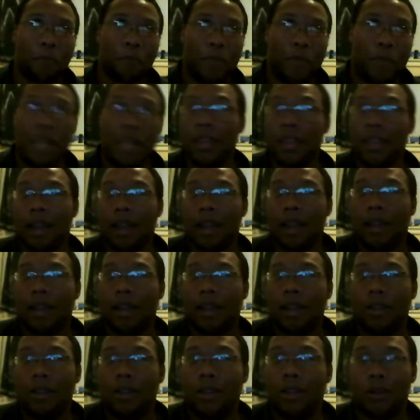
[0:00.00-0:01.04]
be there
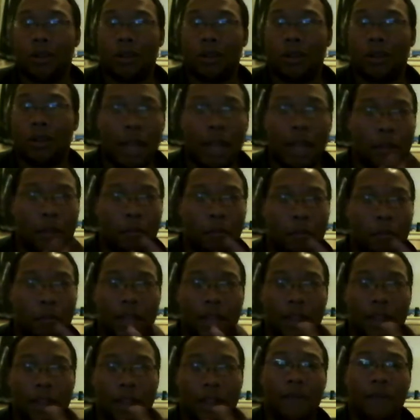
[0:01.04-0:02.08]

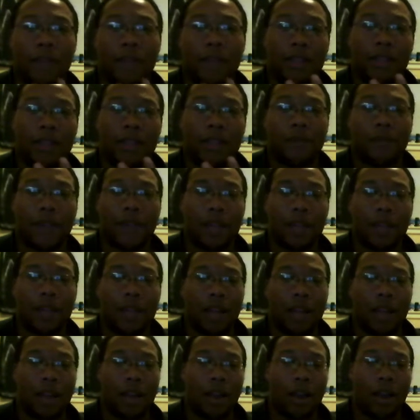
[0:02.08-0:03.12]
be there face to
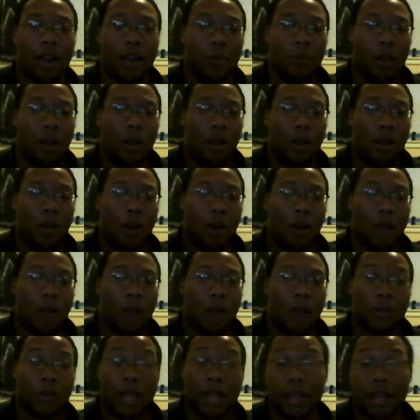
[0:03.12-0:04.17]
face, or
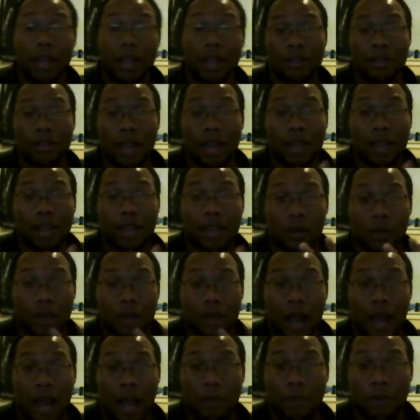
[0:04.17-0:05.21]
other things like, the
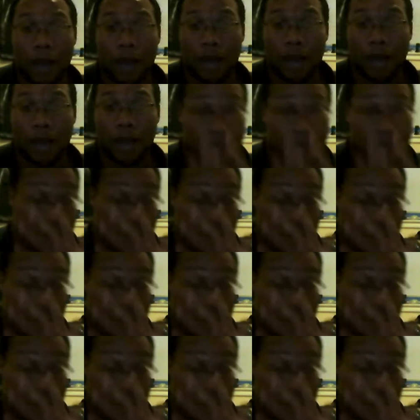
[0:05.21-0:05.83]
iPod can be